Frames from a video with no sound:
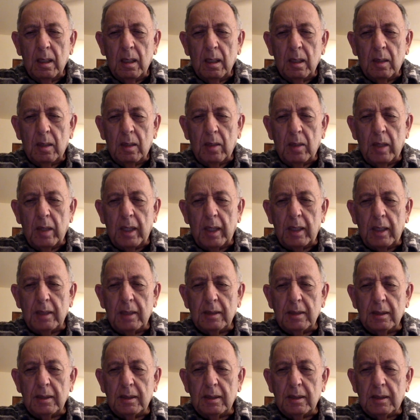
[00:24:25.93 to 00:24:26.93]
Craig, as
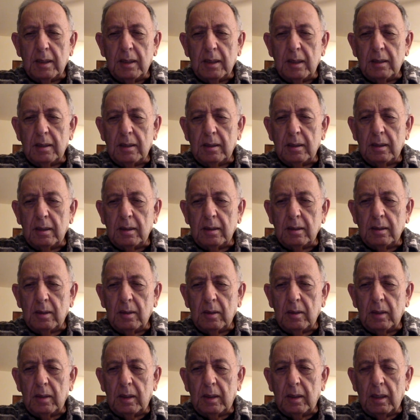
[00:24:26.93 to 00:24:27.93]
he states in his own
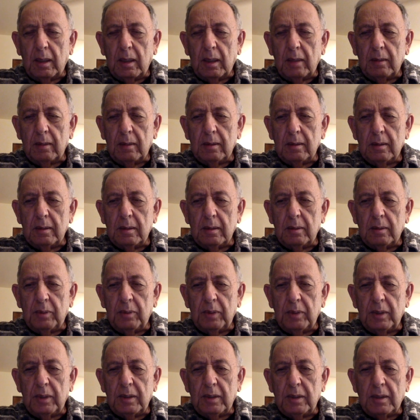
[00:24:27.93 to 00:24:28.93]
account,
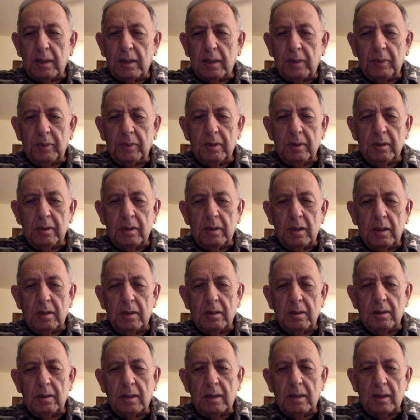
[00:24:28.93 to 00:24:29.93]
simply accepted
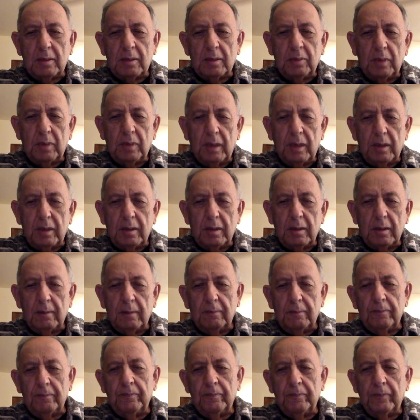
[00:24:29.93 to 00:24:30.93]
Chase's
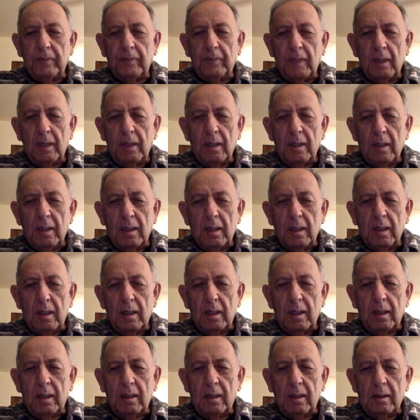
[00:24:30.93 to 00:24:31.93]
explanation
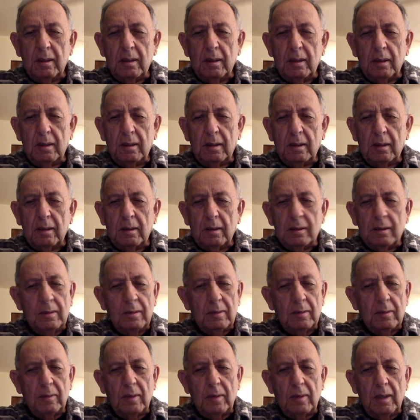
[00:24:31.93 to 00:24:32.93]
and
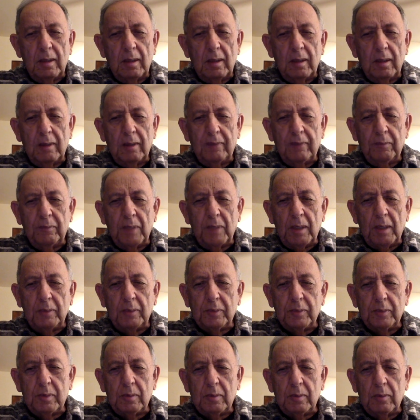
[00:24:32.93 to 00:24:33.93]
turned around and left
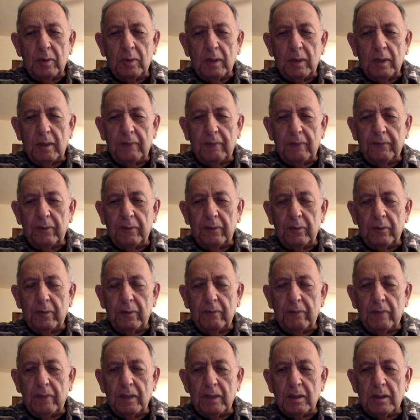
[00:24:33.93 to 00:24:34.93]
Malmstrom without further
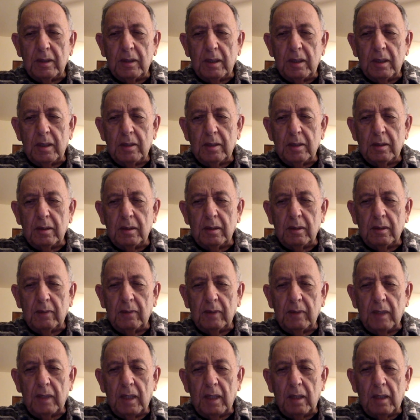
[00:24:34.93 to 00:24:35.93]
investigation of
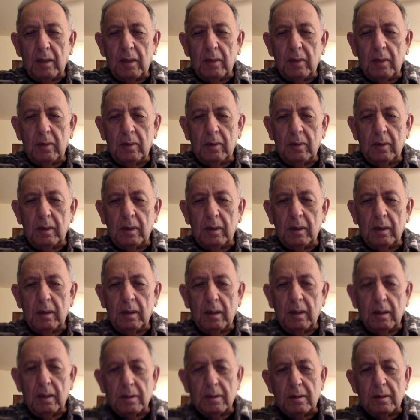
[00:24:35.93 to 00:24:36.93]
the echo and on.